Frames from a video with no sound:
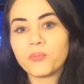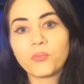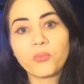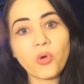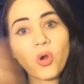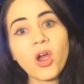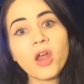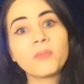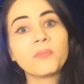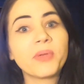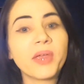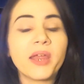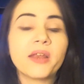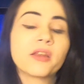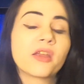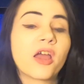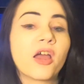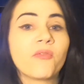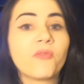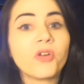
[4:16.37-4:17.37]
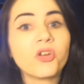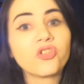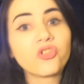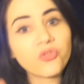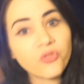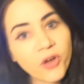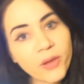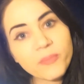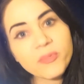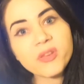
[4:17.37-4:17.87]
broadband coverage
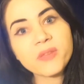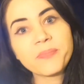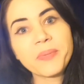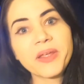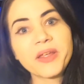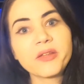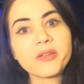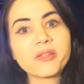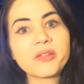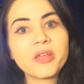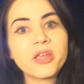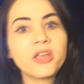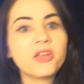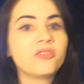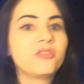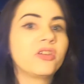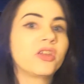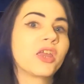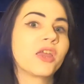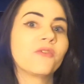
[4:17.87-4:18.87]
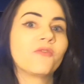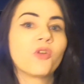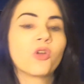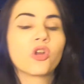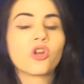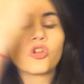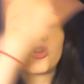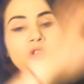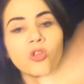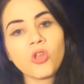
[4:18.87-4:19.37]
from space to give
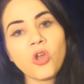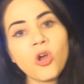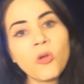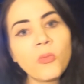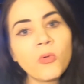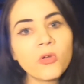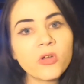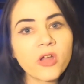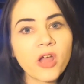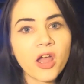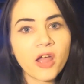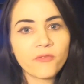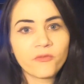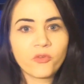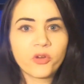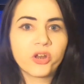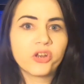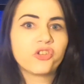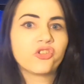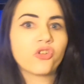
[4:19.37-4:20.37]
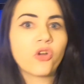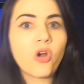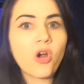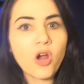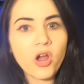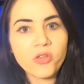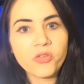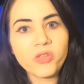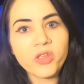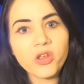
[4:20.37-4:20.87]
global coverage
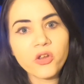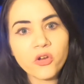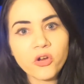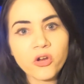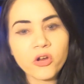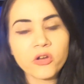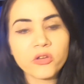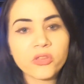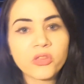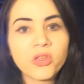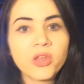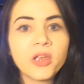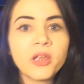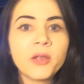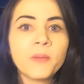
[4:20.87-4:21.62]
on the Earth.